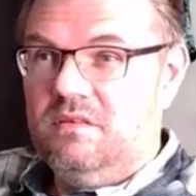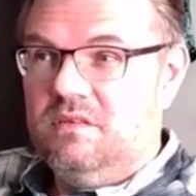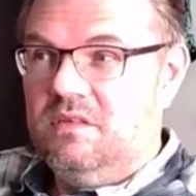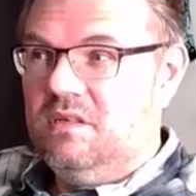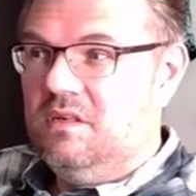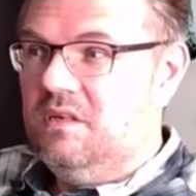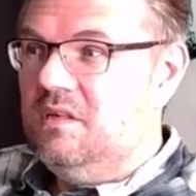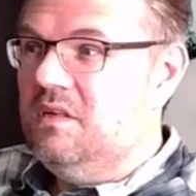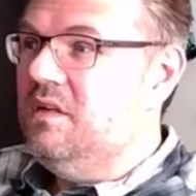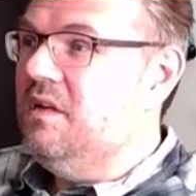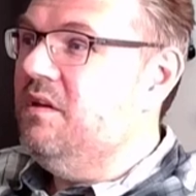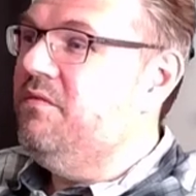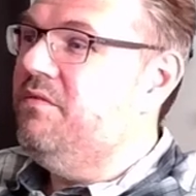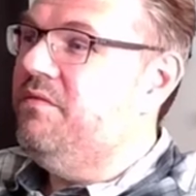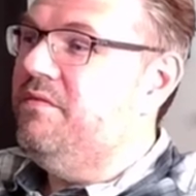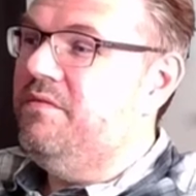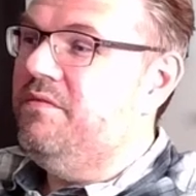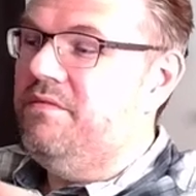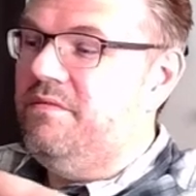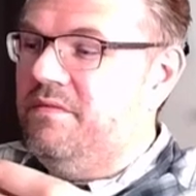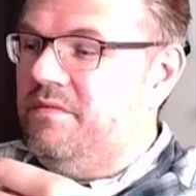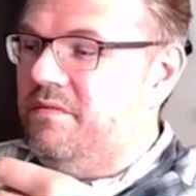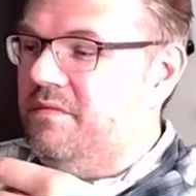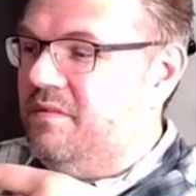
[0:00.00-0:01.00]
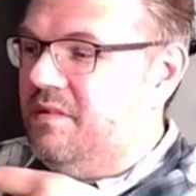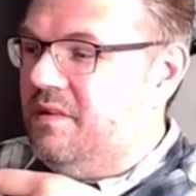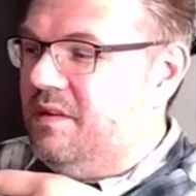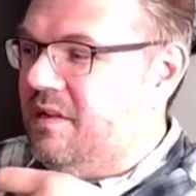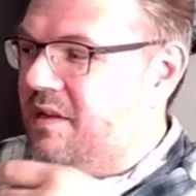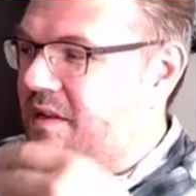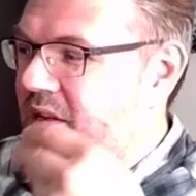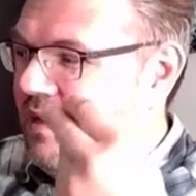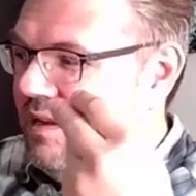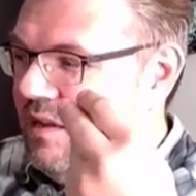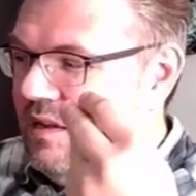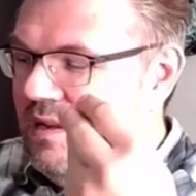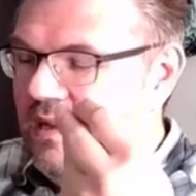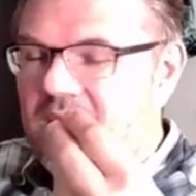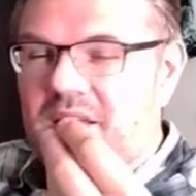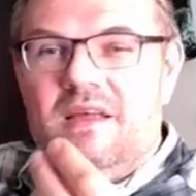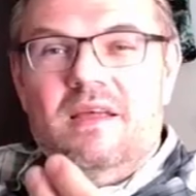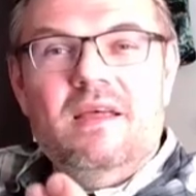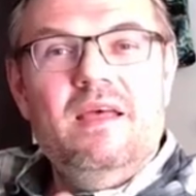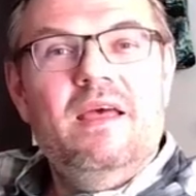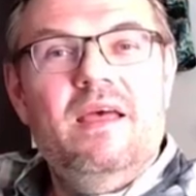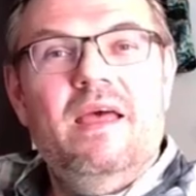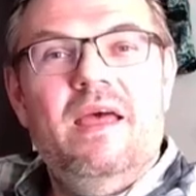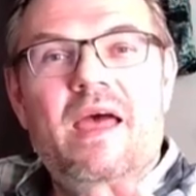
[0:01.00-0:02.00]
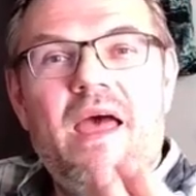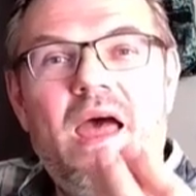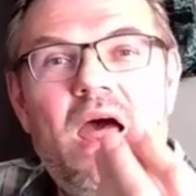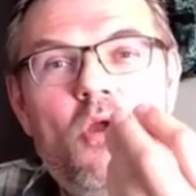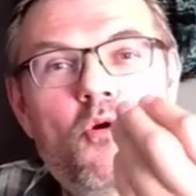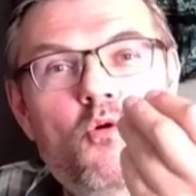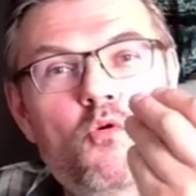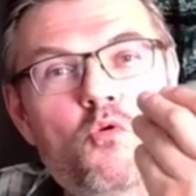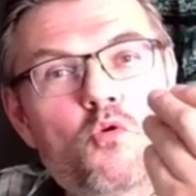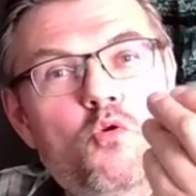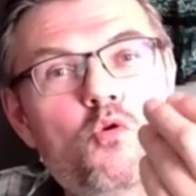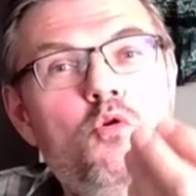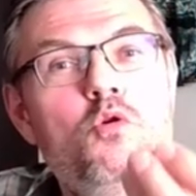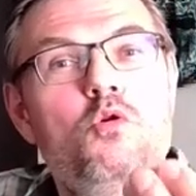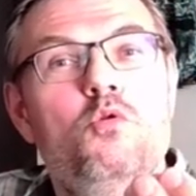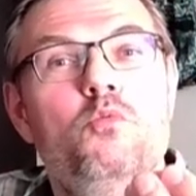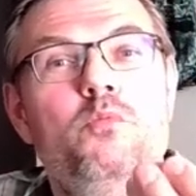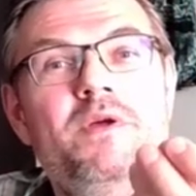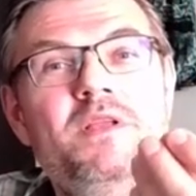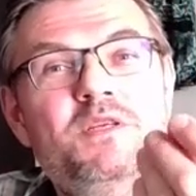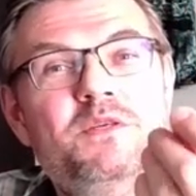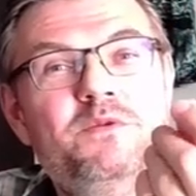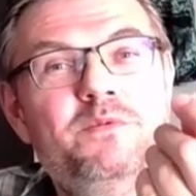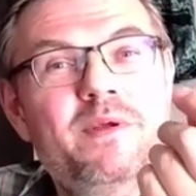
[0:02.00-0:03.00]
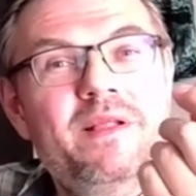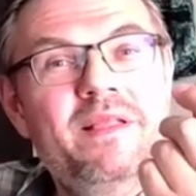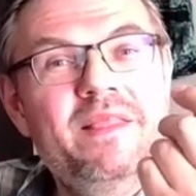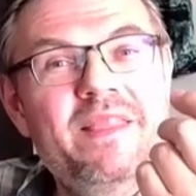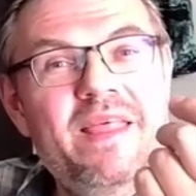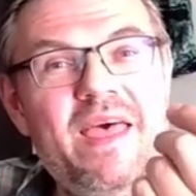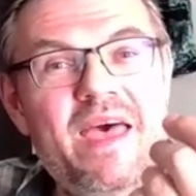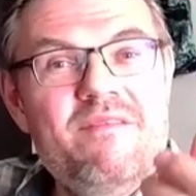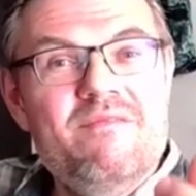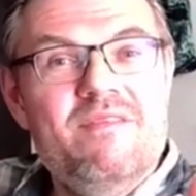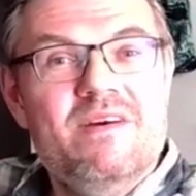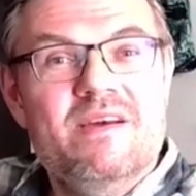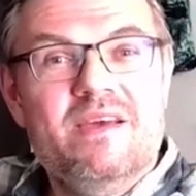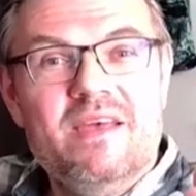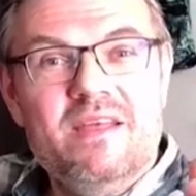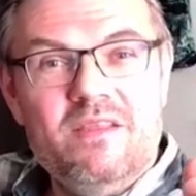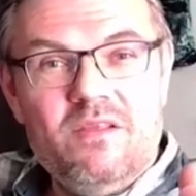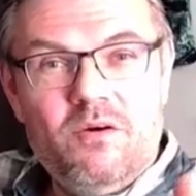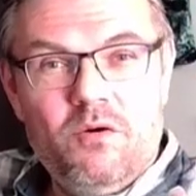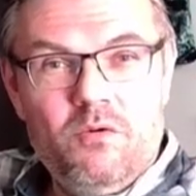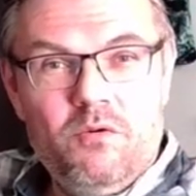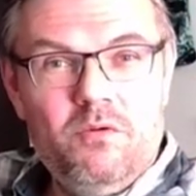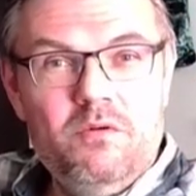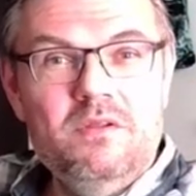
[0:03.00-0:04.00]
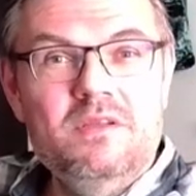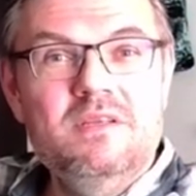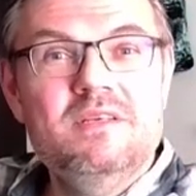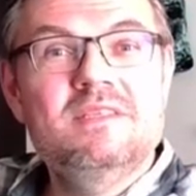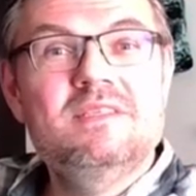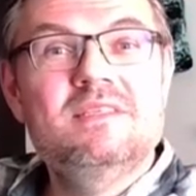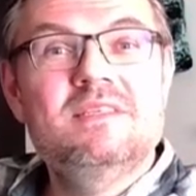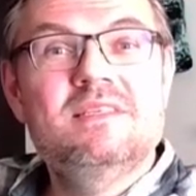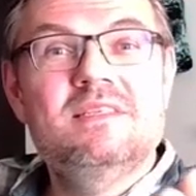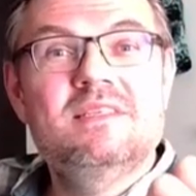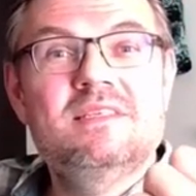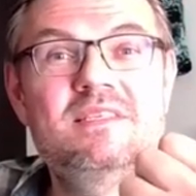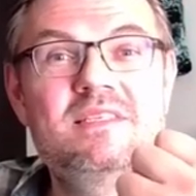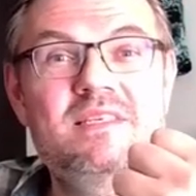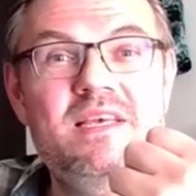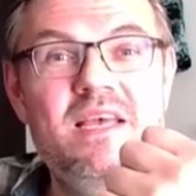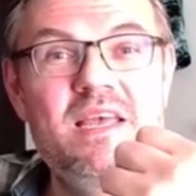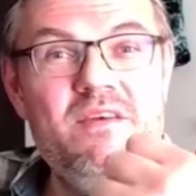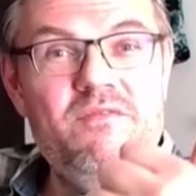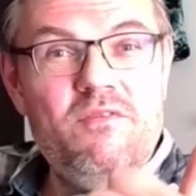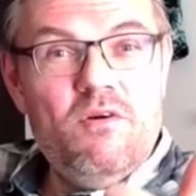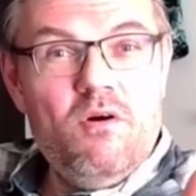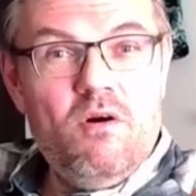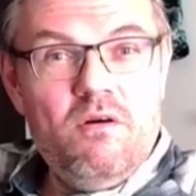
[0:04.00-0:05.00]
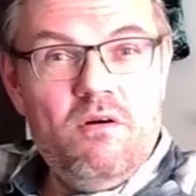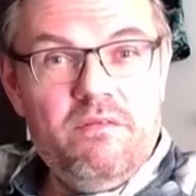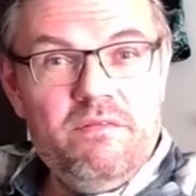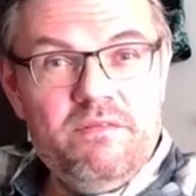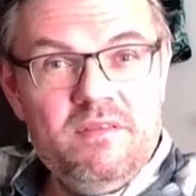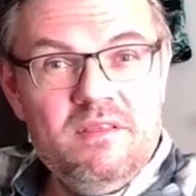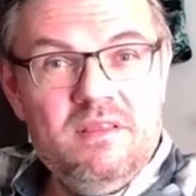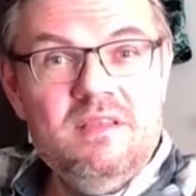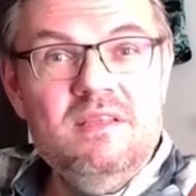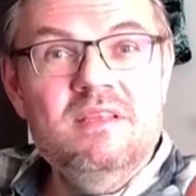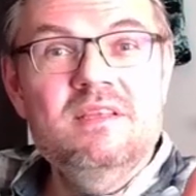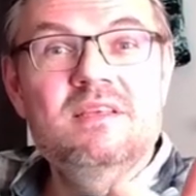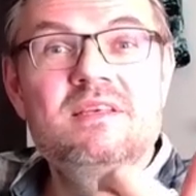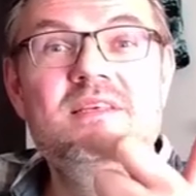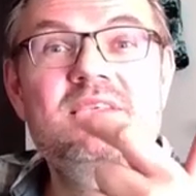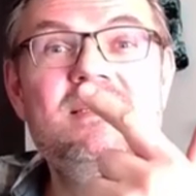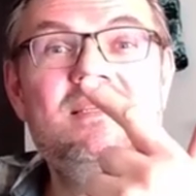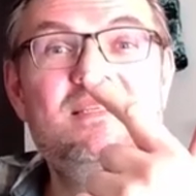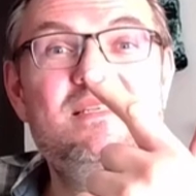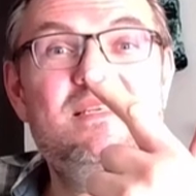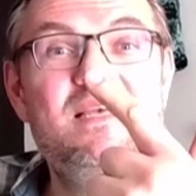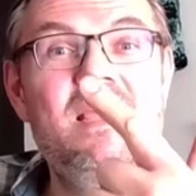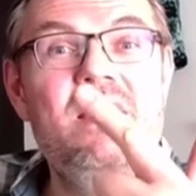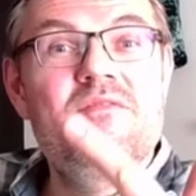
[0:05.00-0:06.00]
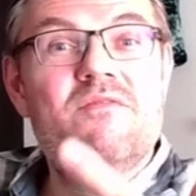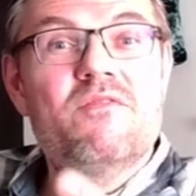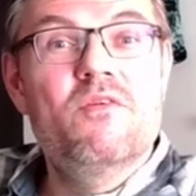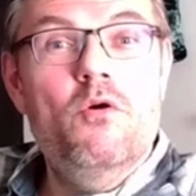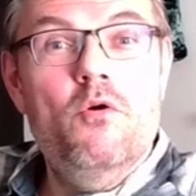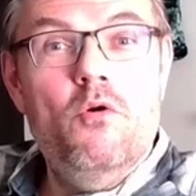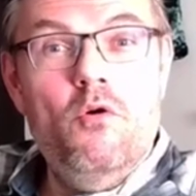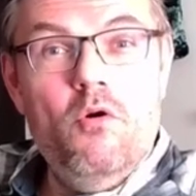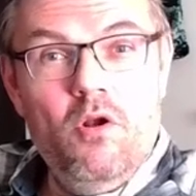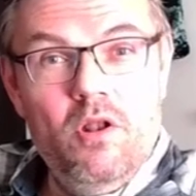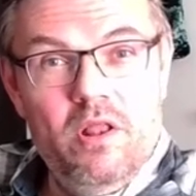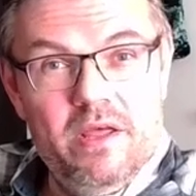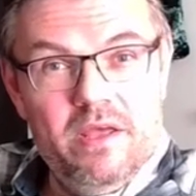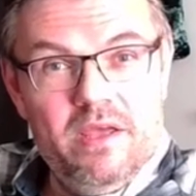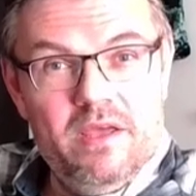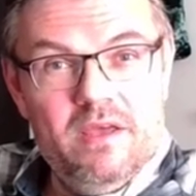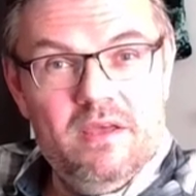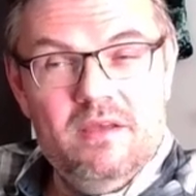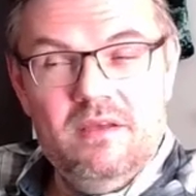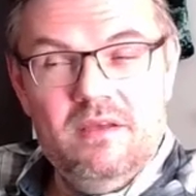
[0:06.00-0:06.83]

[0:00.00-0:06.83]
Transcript: Uh, if a rule which will never get old is save often, save early.